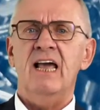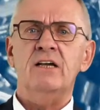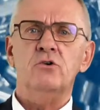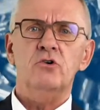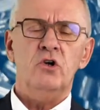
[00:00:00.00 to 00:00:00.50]
the
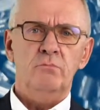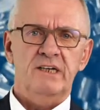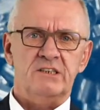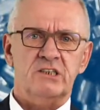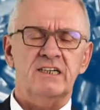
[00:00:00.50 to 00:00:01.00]

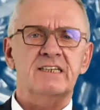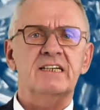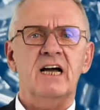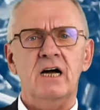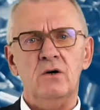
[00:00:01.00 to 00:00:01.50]
economic side
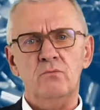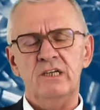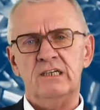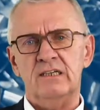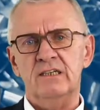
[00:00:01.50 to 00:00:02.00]
and how
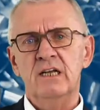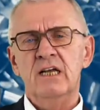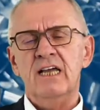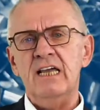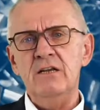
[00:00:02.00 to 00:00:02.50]
we can
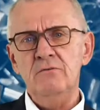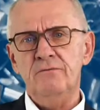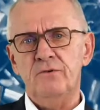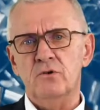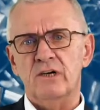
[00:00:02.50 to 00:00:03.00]

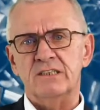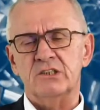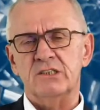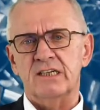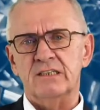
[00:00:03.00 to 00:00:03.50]

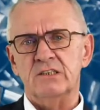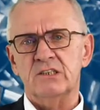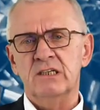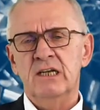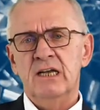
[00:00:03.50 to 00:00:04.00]
influence
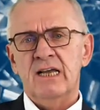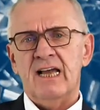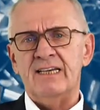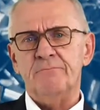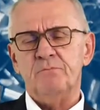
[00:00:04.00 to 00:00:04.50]
things.
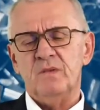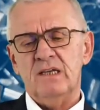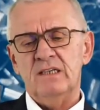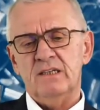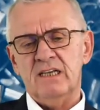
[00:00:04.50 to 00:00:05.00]
And
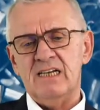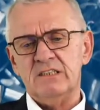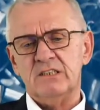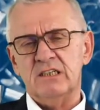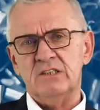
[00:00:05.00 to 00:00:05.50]
in the
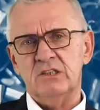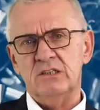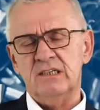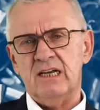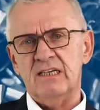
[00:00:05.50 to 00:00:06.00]
last
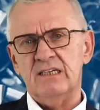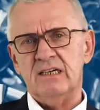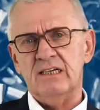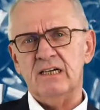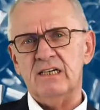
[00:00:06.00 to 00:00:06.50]
session, I
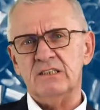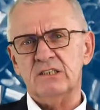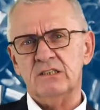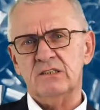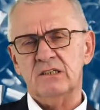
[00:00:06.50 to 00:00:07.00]

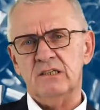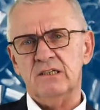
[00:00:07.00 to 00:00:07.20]
asked